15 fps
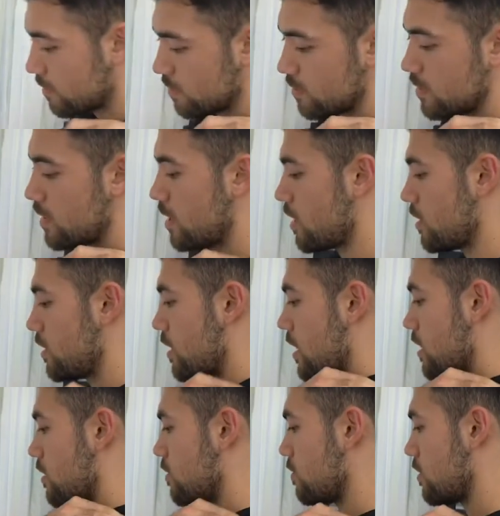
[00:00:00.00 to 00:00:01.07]

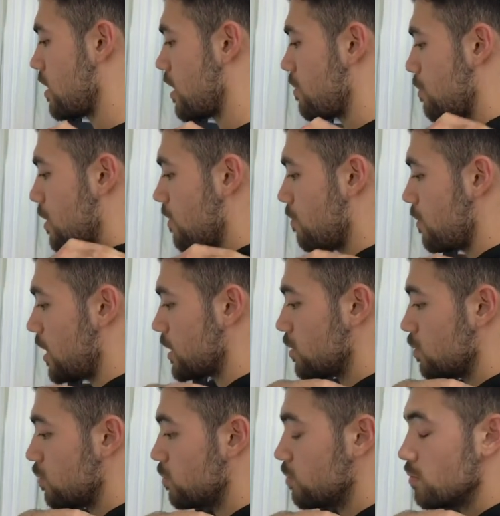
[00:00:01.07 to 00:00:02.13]
that bit of muscle
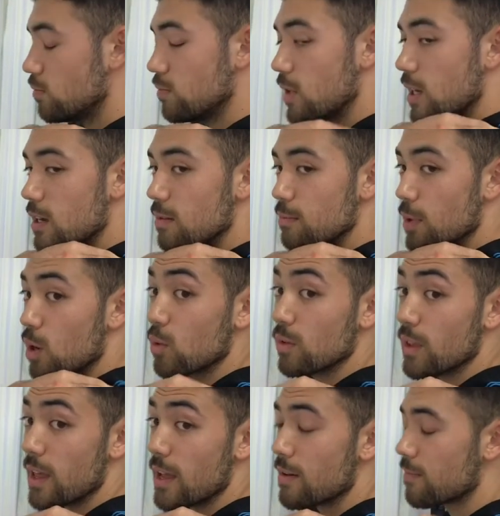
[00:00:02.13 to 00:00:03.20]
bulk there.